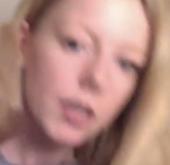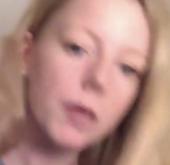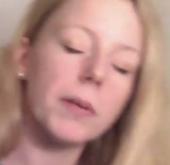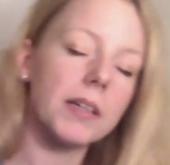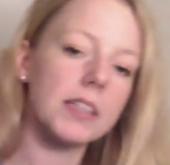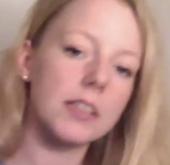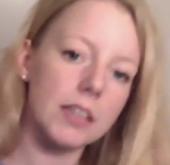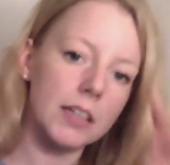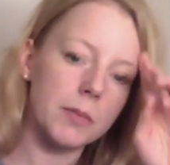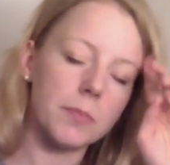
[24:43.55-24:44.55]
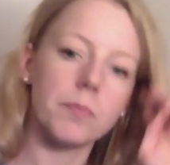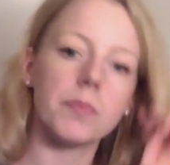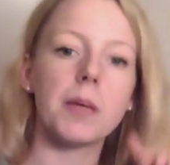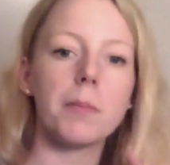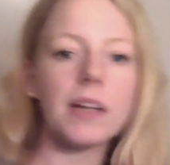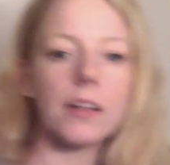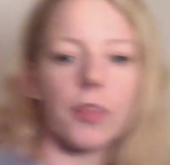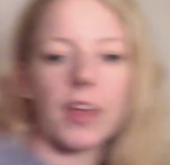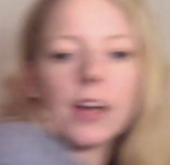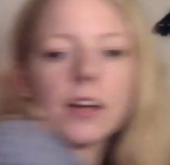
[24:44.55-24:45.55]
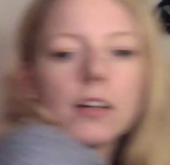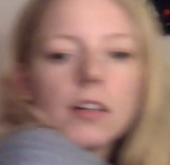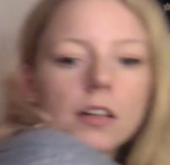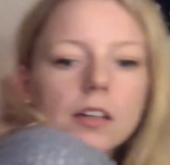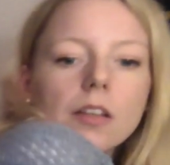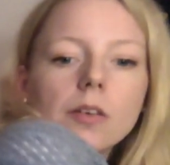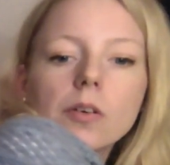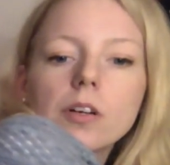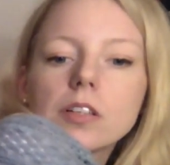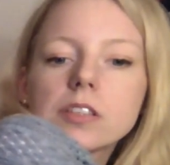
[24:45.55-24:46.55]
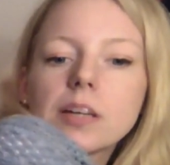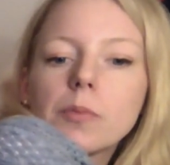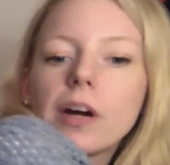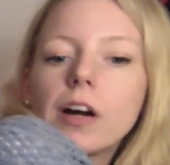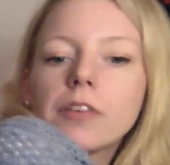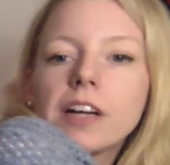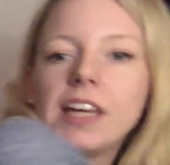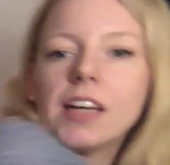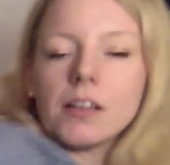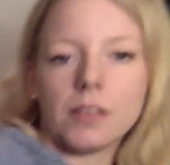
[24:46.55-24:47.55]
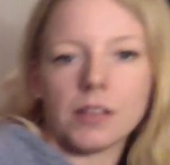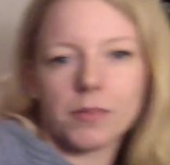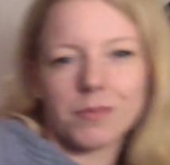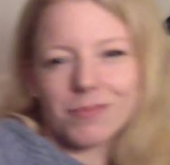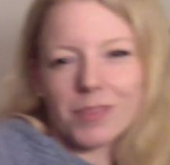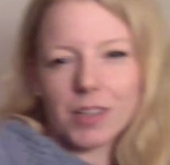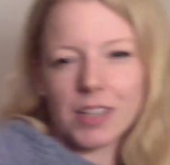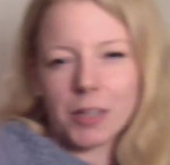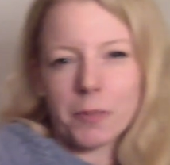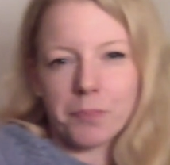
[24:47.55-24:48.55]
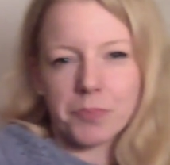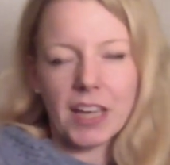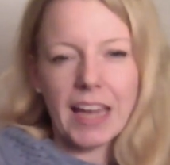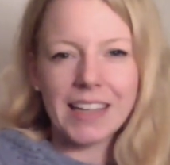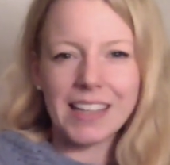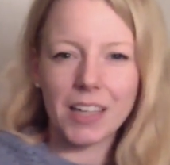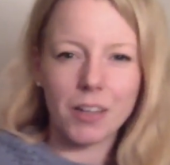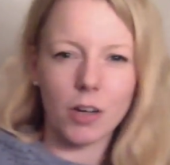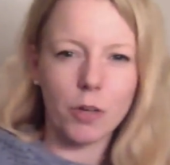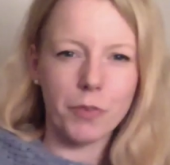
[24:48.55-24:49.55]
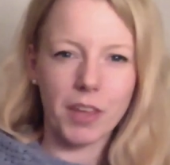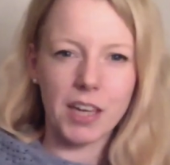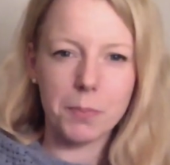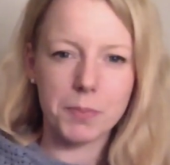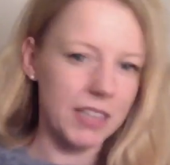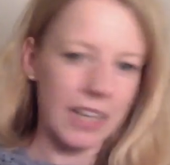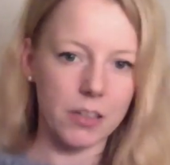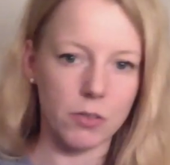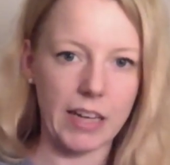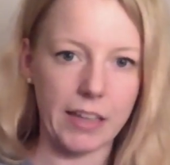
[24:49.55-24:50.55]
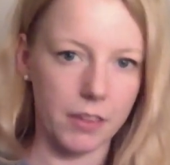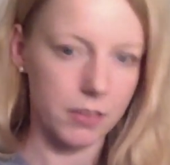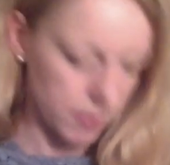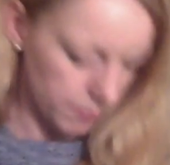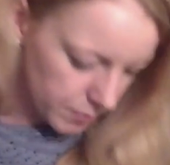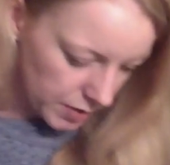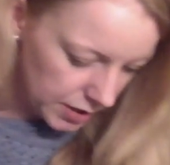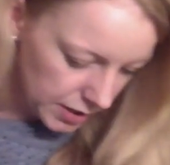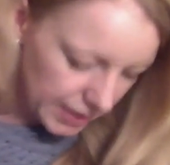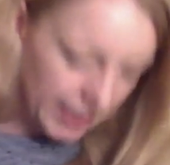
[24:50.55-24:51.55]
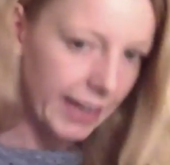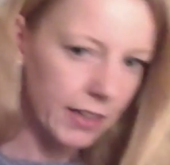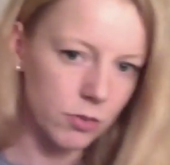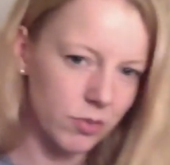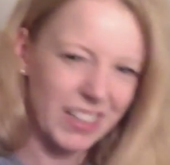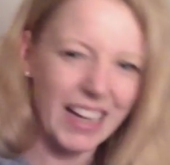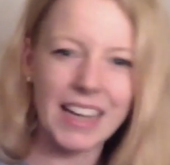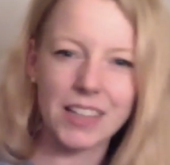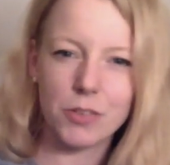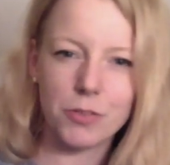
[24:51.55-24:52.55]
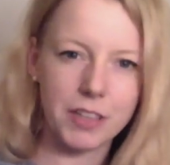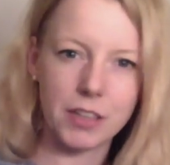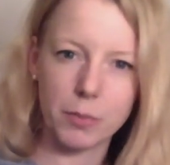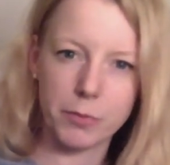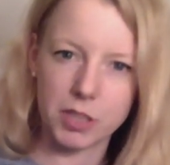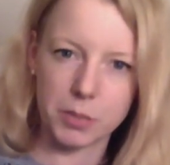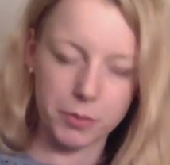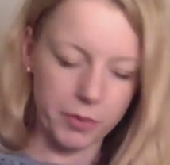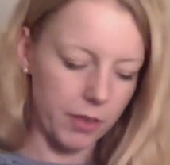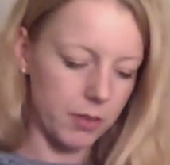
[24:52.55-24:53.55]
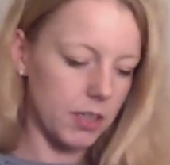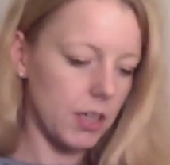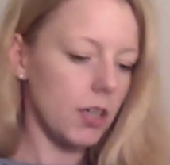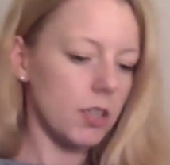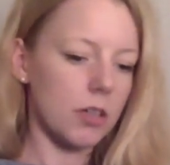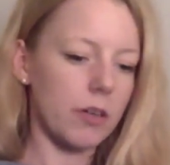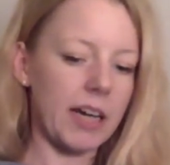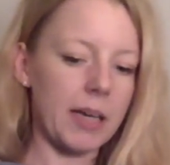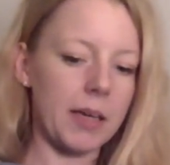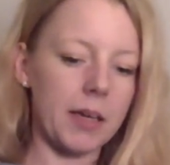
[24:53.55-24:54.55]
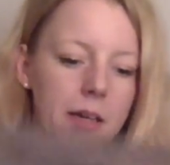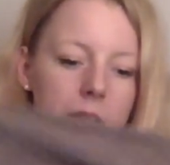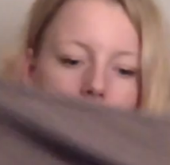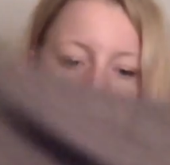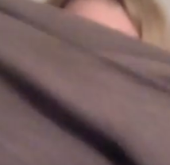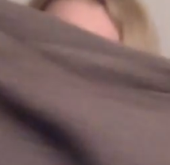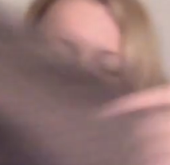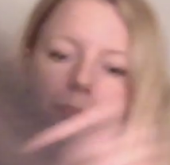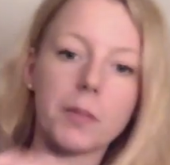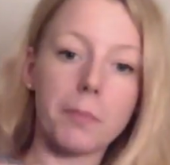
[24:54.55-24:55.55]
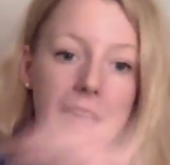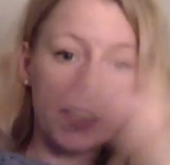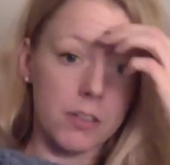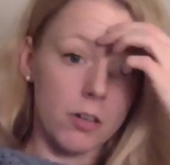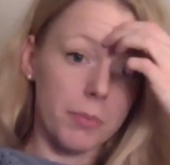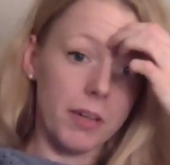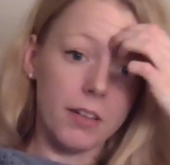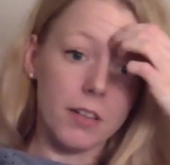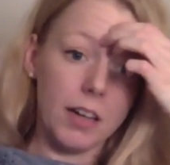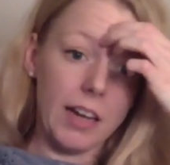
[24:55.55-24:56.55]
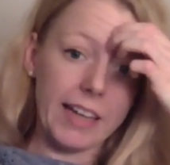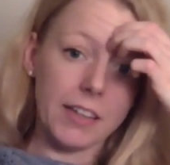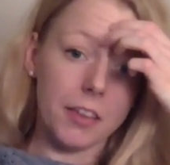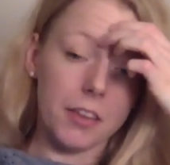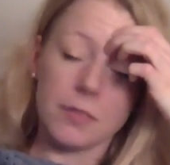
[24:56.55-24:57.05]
But a middle thing, somewhere over here, ending over the hips, I don't like this. I don't feel comfortable with it. So I made a normal length,